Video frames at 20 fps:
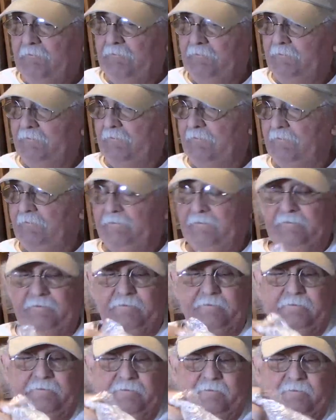
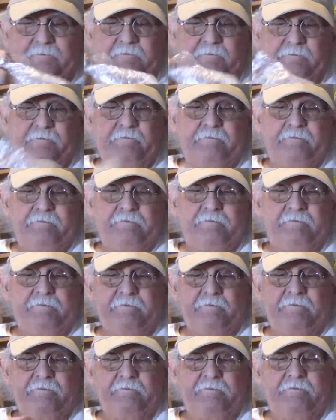
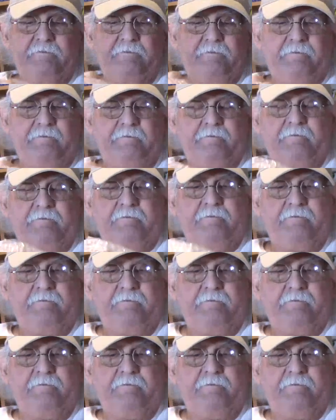Nothing is said.